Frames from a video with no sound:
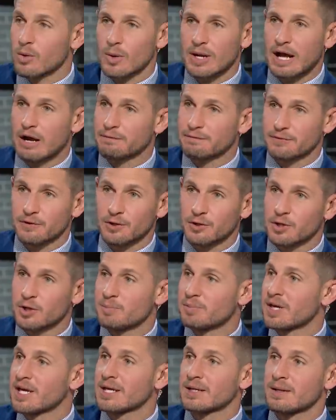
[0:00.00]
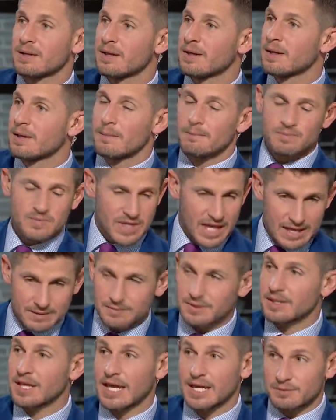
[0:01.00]
went out for a, a little penalties. bit.
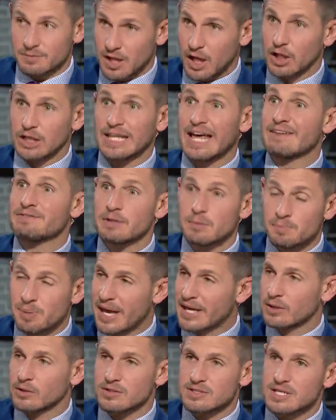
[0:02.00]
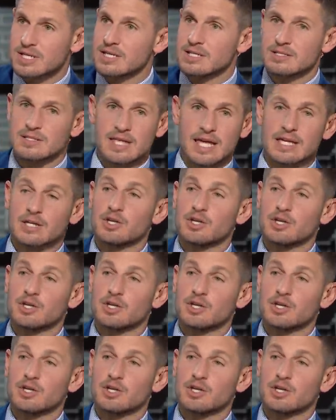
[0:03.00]
They 11 penalties. They